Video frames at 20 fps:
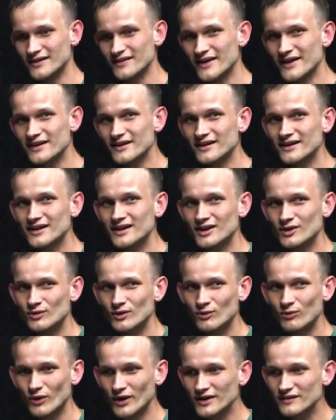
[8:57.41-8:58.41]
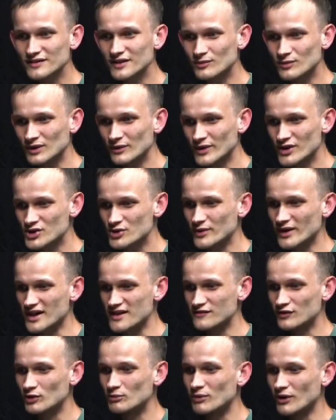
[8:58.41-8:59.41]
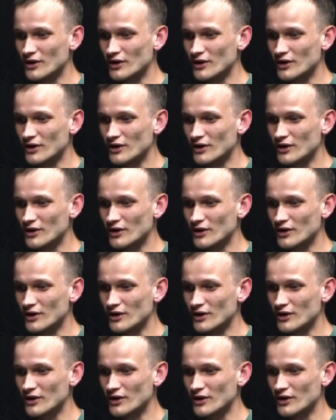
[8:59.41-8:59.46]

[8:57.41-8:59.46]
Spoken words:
I think, one of the really stressful